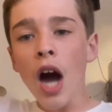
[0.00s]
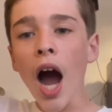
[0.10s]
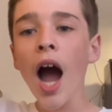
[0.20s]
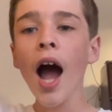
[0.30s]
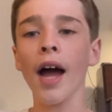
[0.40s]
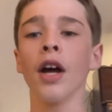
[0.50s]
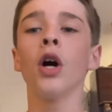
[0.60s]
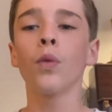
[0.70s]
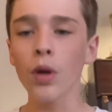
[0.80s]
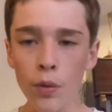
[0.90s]
I
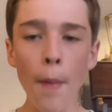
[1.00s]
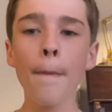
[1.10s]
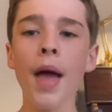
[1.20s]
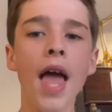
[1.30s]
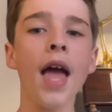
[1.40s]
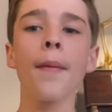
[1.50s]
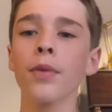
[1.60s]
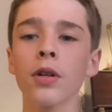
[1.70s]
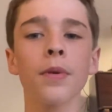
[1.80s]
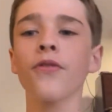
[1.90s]
will
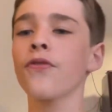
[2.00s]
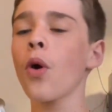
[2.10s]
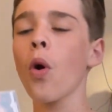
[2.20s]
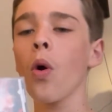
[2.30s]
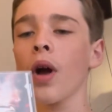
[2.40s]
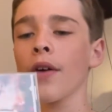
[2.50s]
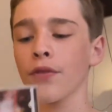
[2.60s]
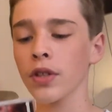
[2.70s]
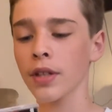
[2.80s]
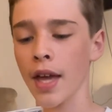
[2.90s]
remember before I
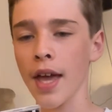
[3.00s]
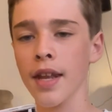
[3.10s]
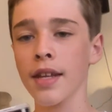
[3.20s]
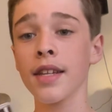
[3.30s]
forget.